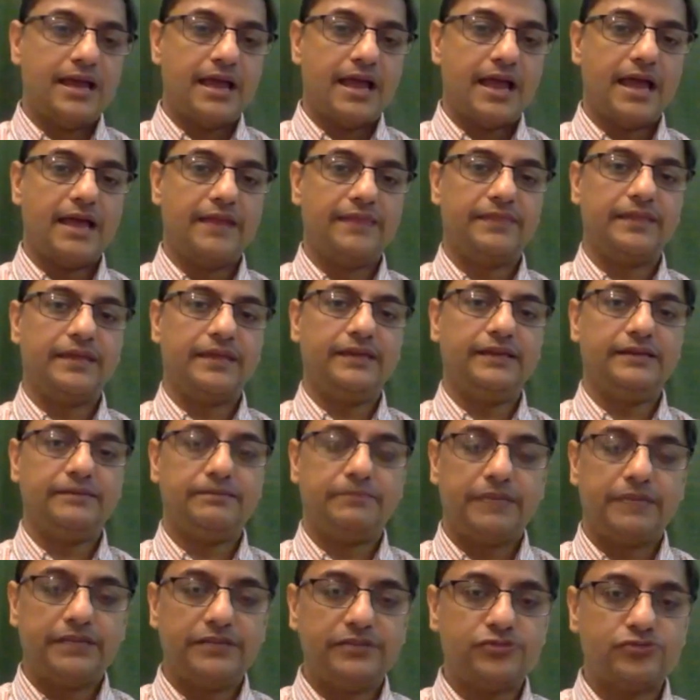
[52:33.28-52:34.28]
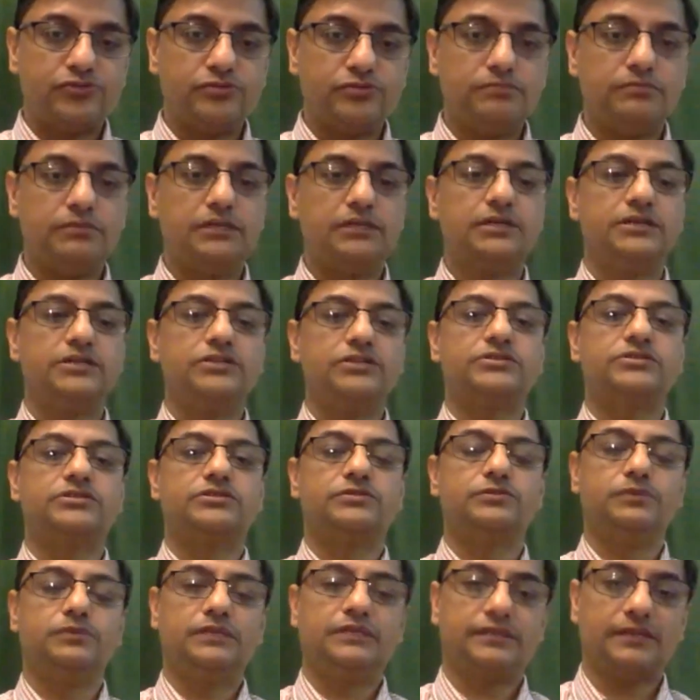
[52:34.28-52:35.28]
And then it begins to merge
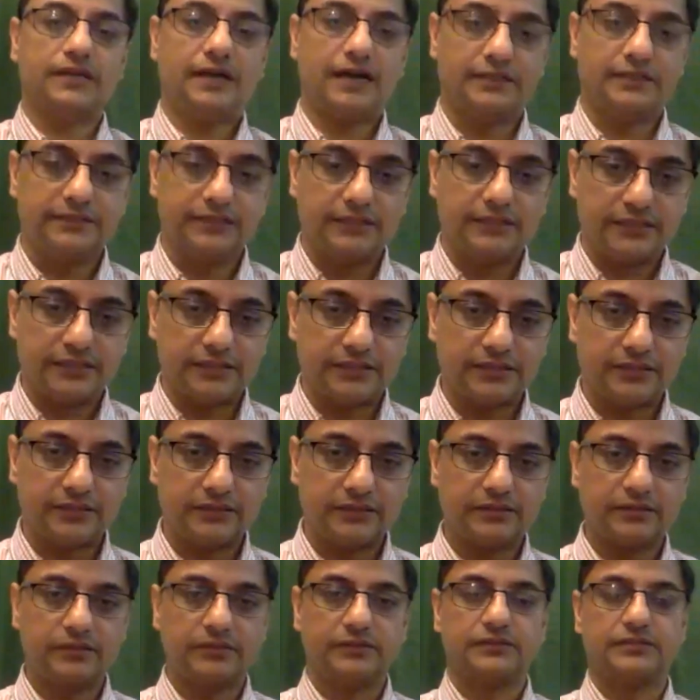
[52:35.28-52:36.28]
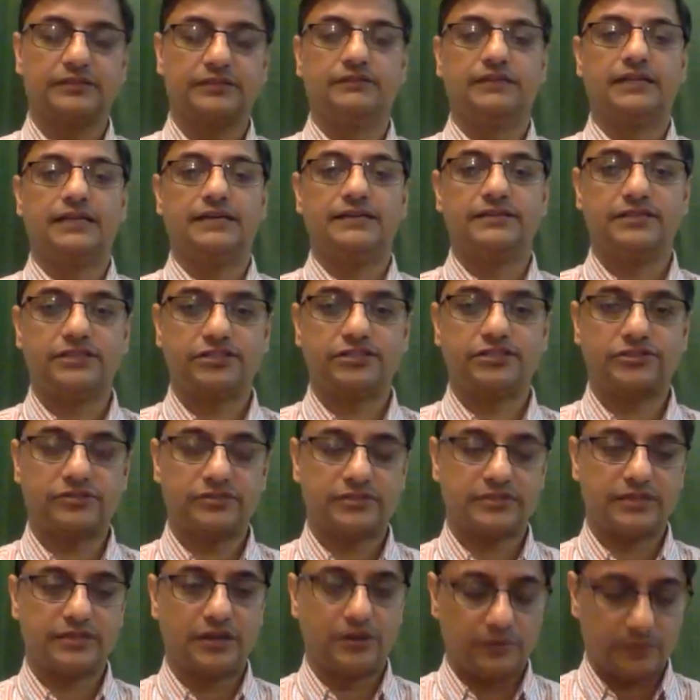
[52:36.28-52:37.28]
with other
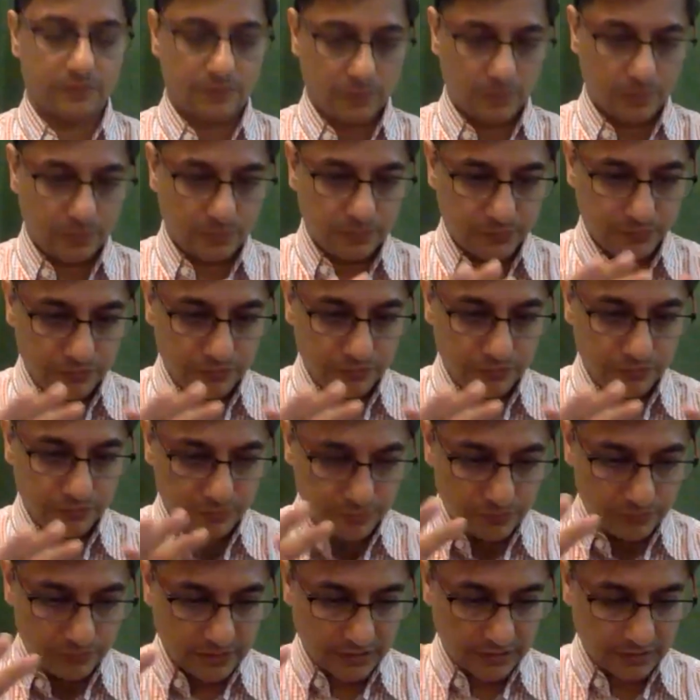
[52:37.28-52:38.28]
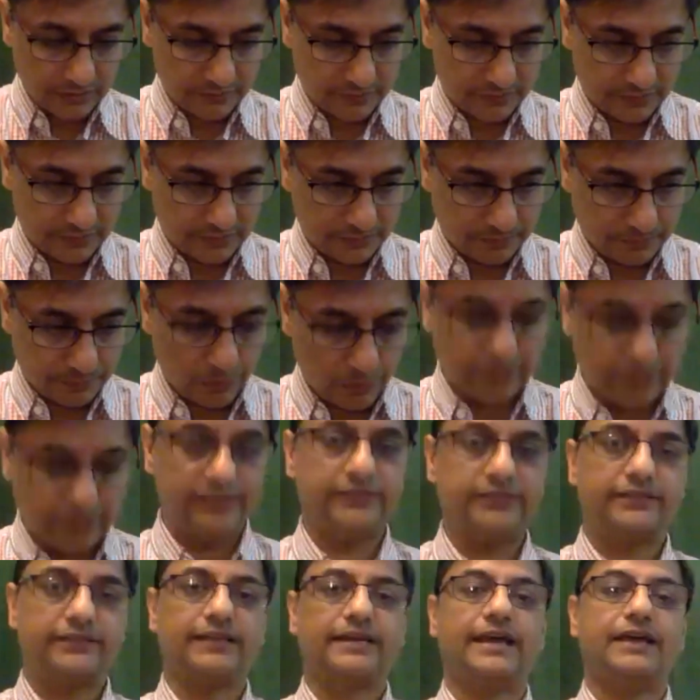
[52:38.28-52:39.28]
civilizations. Now, the, the
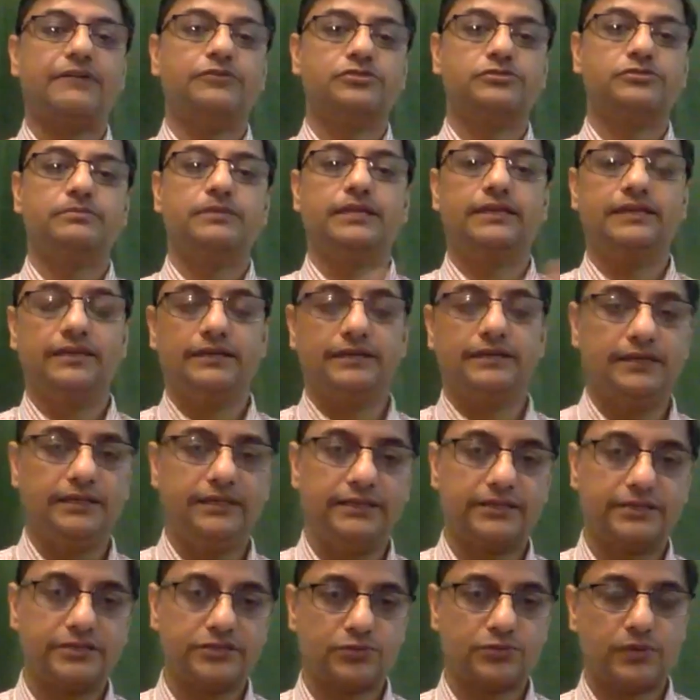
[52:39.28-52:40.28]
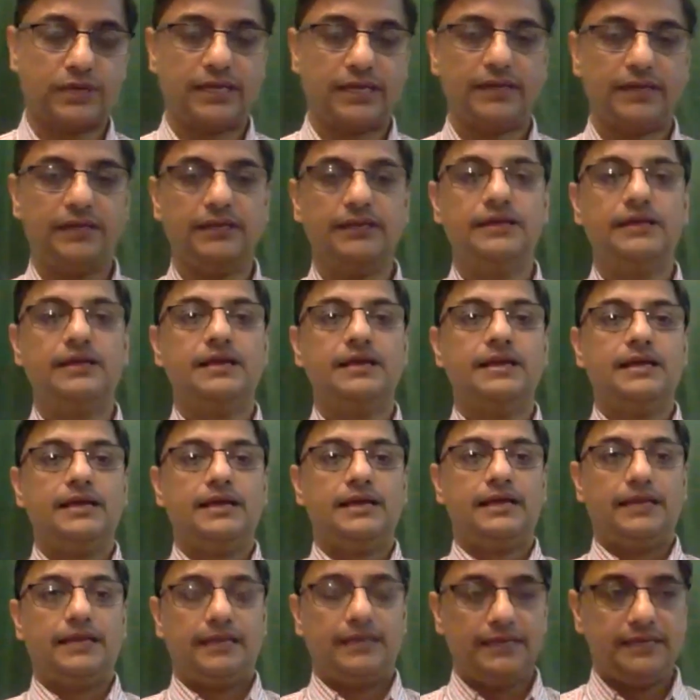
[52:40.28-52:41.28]
point that I was making earlier as well
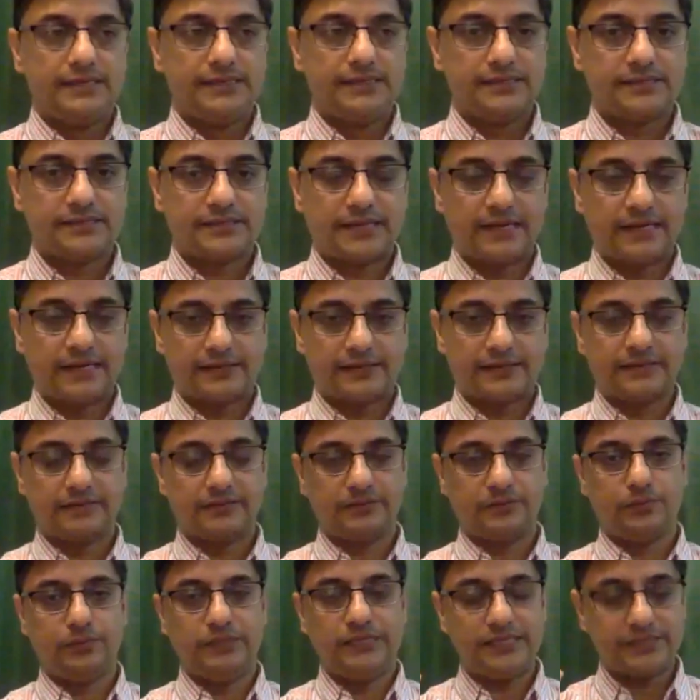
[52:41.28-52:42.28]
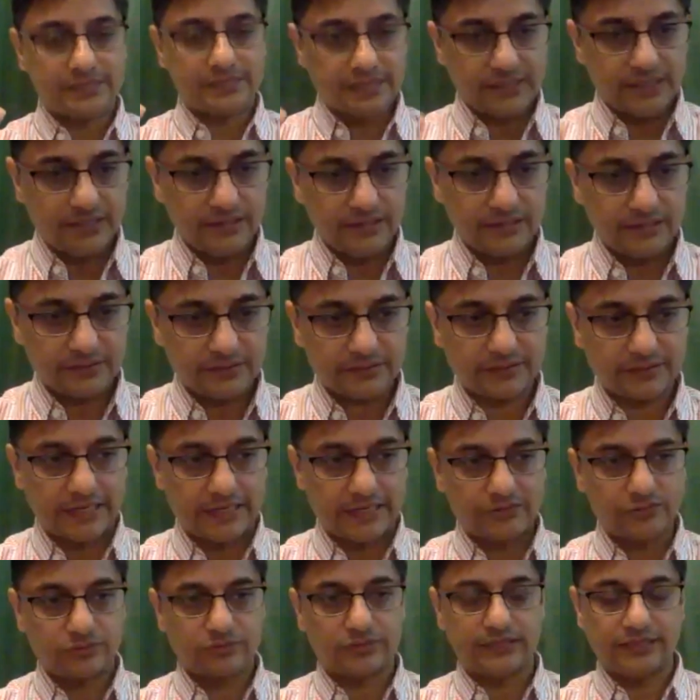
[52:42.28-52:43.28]
is that we still
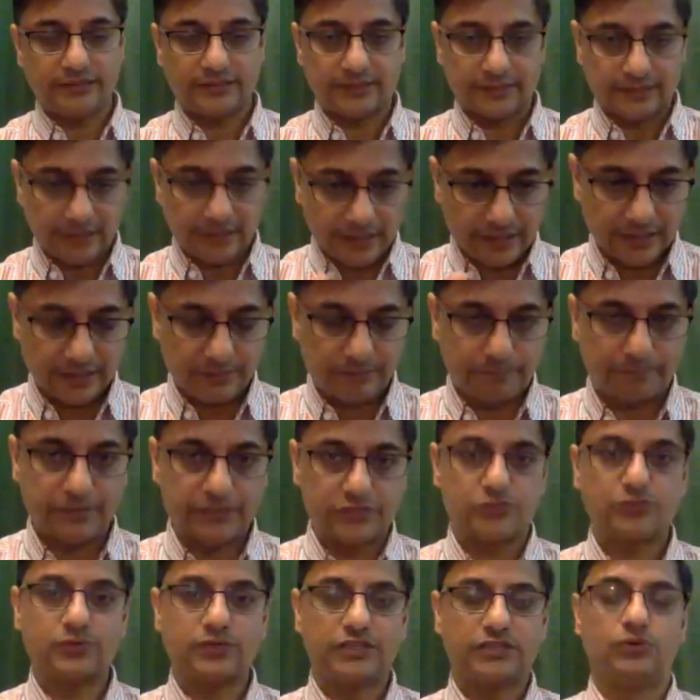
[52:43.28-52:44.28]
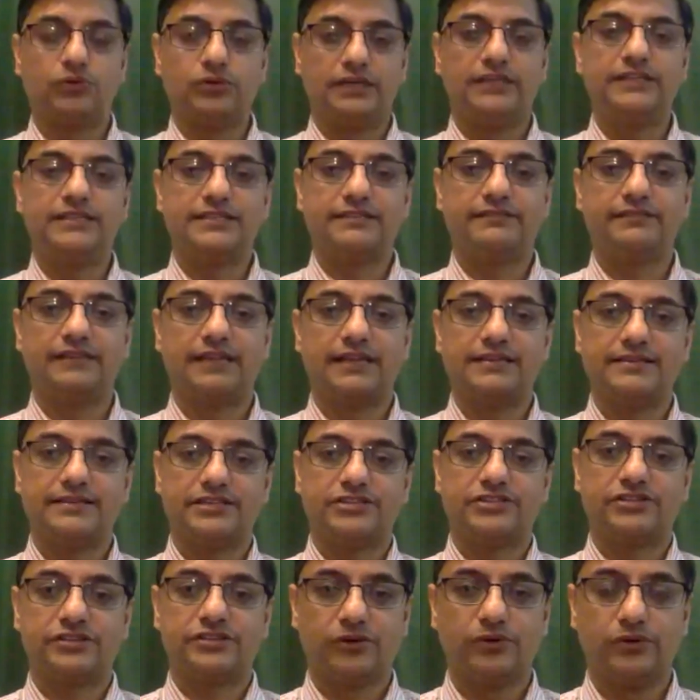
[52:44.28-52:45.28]
tend to think that the Harappans were the only
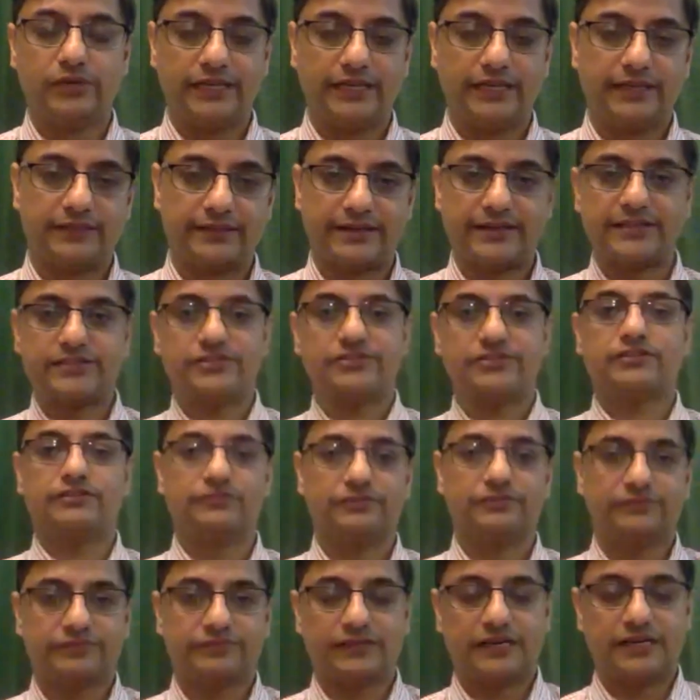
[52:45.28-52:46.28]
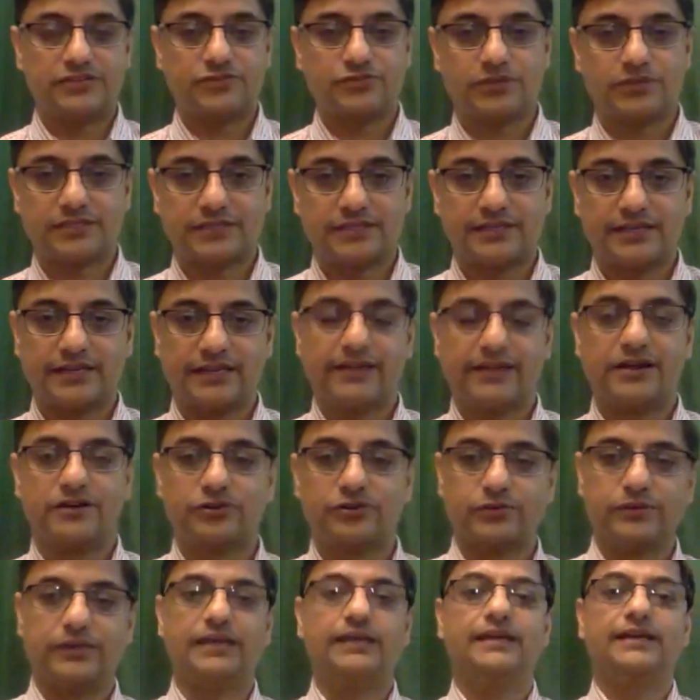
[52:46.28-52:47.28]
civilization going and the rest of us were sitting around
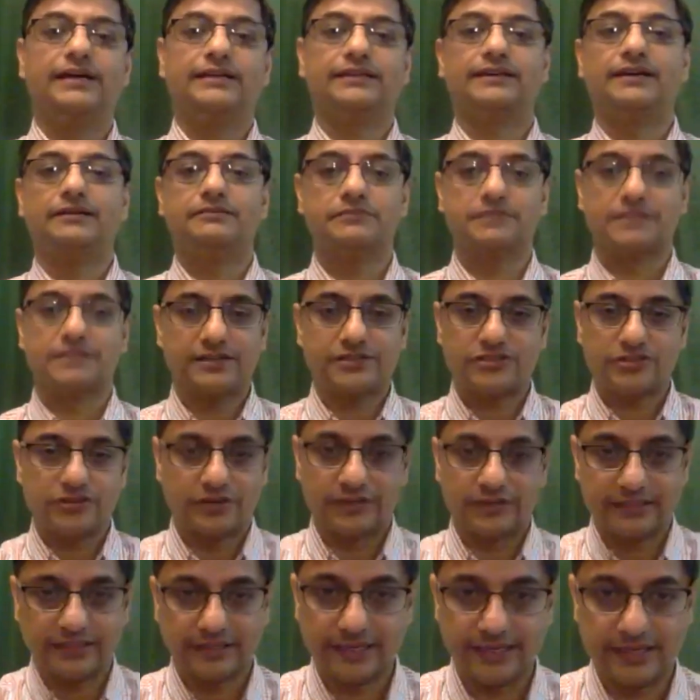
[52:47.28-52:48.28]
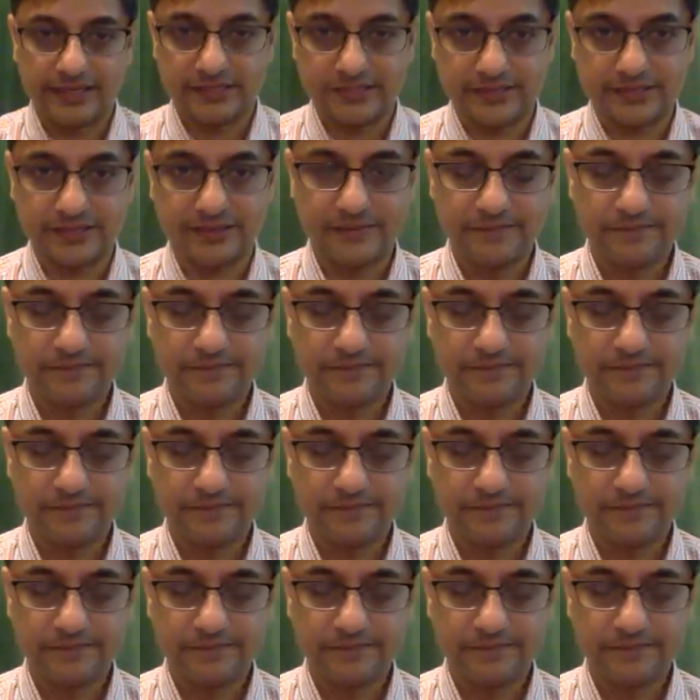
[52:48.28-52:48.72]
twiddling our thumbs. That's not the case.